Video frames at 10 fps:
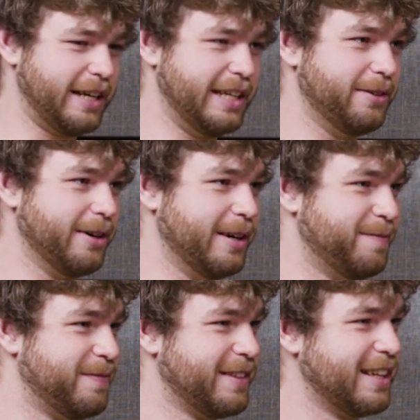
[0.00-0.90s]
for indoor,
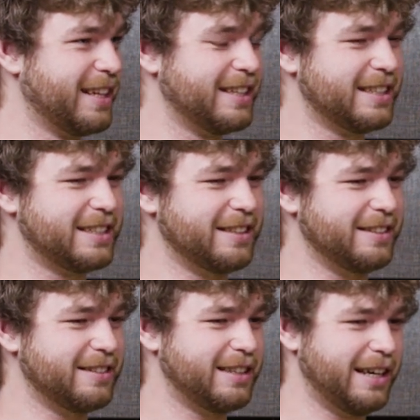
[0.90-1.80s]

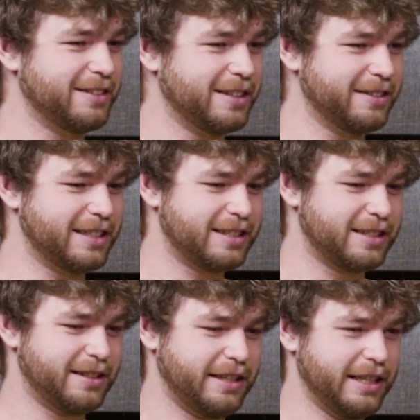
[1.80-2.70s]
so that was always
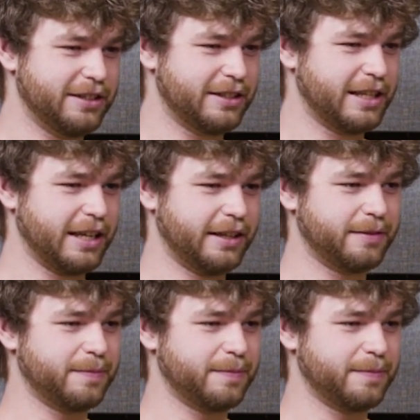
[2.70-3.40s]
interesting.